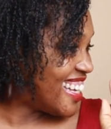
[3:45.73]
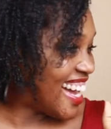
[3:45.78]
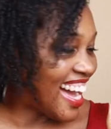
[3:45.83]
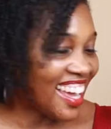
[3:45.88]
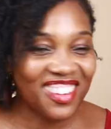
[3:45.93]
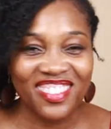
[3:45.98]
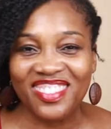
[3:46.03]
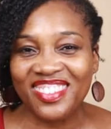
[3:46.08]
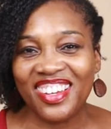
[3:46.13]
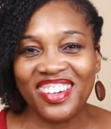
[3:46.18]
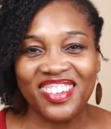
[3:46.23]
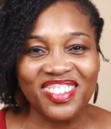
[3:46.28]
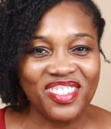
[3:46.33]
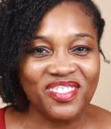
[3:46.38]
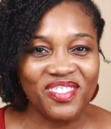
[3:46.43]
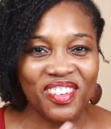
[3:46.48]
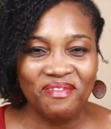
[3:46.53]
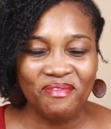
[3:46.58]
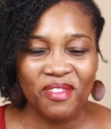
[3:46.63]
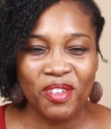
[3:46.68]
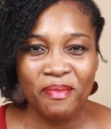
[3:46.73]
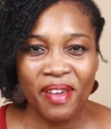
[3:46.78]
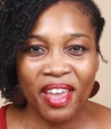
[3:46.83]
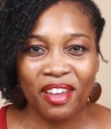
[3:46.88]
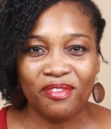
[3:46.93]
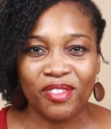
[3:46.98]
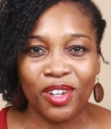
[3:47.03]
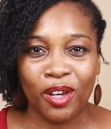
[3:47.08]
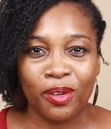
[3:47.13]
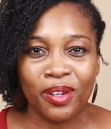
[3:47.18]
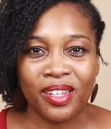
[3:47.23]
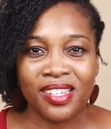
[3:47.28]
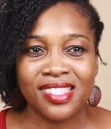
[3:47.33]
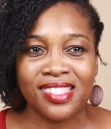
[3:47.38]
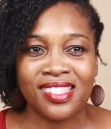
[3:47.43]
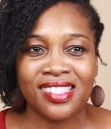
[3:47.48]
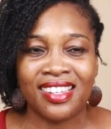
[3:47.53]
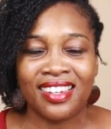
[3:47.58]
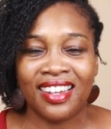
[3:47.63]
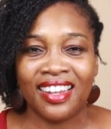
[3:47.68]
I don't know, you, you may have
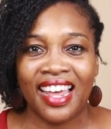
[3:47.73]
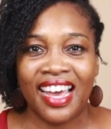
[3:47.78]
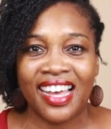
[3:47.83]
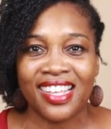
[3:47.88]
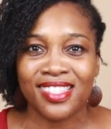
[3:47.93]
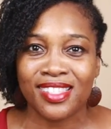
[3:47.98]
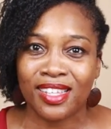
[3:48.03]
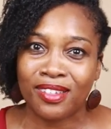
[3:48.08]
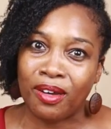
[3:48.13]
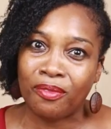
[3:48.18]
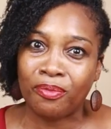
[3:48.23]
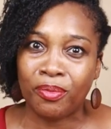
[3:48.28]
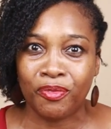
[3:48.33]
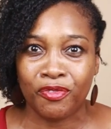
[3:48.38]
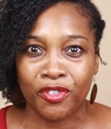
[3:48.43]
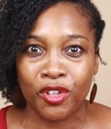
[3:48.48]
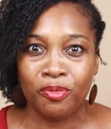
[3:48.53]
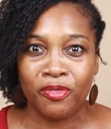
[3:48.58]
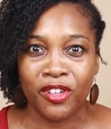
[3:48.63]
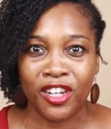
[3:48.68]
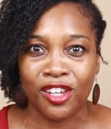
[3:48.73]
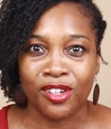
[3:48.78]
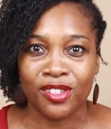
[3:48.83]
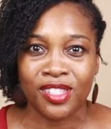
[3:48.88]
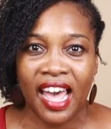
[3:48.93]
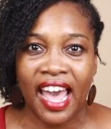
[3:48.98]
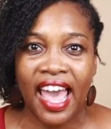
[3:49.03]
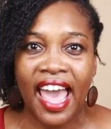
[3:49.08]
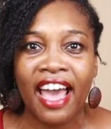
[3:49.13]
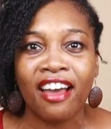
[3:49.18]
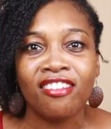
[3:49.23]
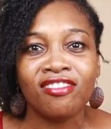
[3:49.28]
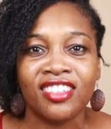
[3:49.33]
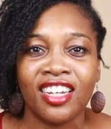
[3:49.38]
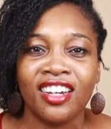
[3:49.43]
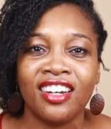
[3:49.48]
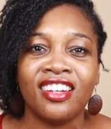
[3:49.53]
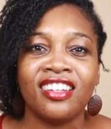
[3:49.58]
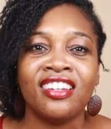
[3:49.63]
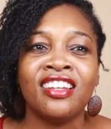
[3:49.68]
noticed in the last couple few videos I have
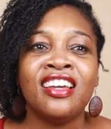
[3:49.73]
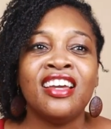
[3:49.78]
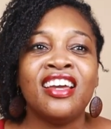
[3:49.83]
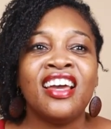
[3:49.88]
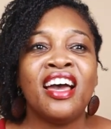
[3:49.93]
done,